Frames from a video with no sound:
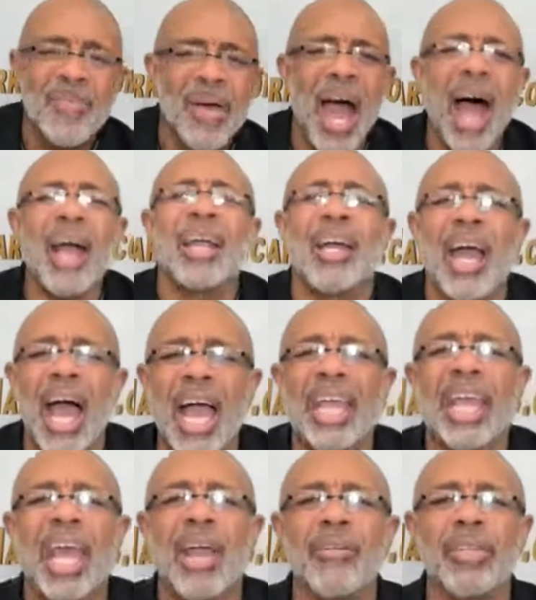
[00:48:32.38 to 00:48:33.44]
I
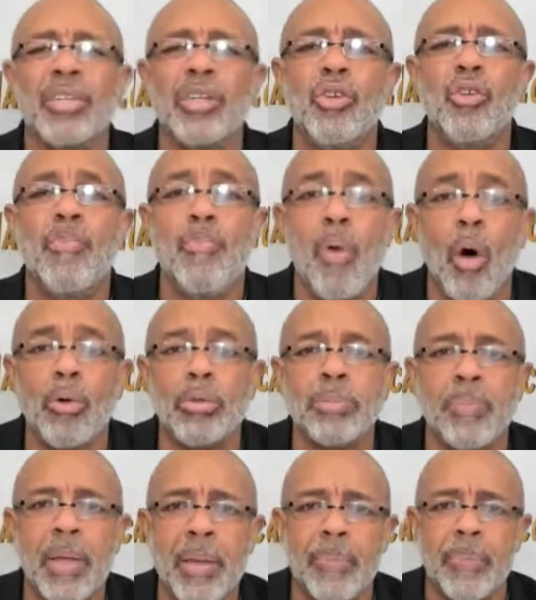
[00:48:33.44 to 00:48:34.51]
guarantee you,
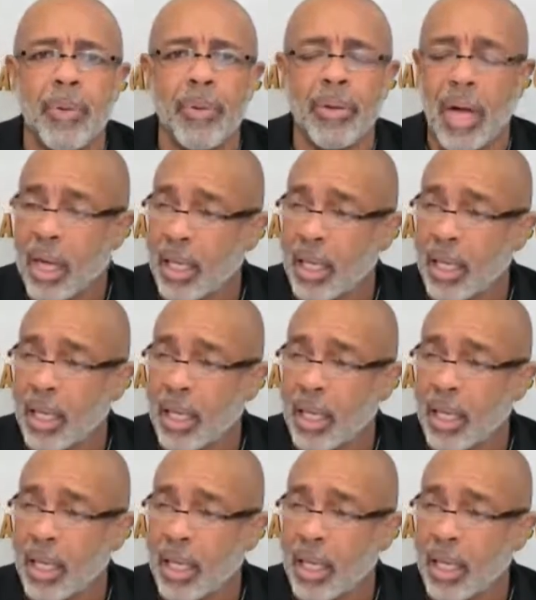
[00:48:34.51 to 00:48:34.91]
most people,